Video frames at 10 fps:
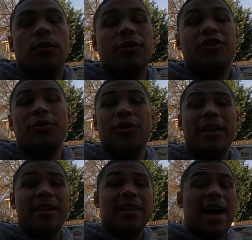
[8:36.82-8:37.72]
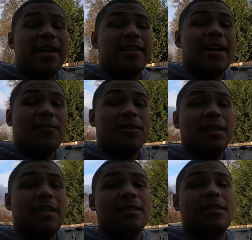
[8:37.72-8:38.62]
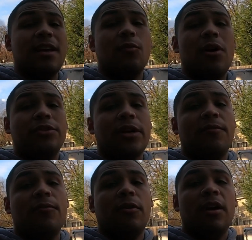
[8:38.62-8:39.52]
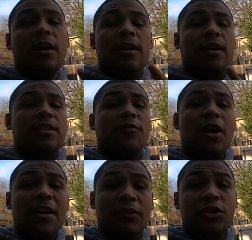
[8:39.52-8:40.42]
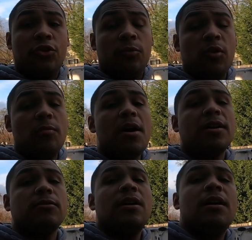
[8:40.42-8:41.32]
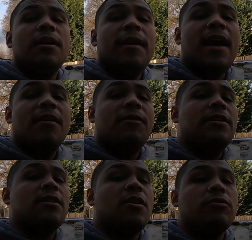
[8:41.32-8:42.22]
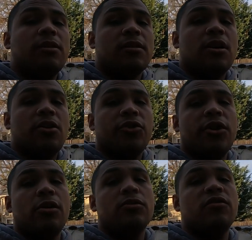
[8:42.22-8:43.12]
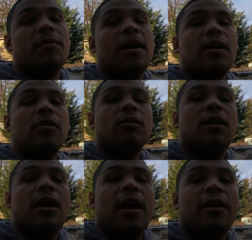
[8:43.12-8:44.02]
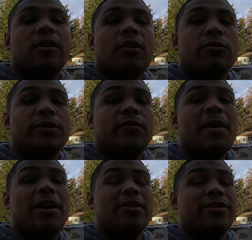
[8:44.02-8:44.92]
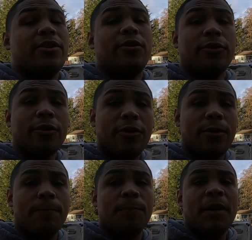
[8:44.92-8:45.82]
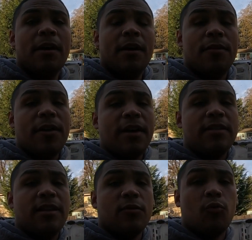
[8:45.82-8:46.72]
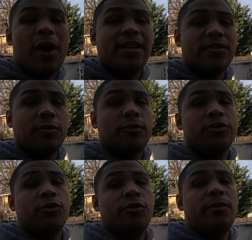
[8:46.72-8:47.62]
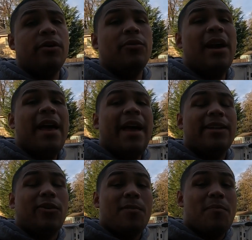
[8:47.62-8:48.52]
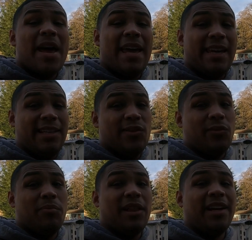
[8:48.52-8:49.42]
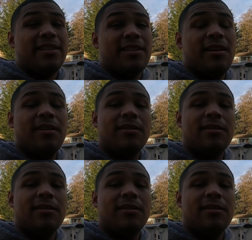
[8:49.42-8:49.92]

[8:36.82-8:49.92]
The two things I definitely can say to watch out for is if you have a turbo model, they have these hoses called the hose from hell and the hose from hell on earth. They sit right under the turbo and are a pain to replace.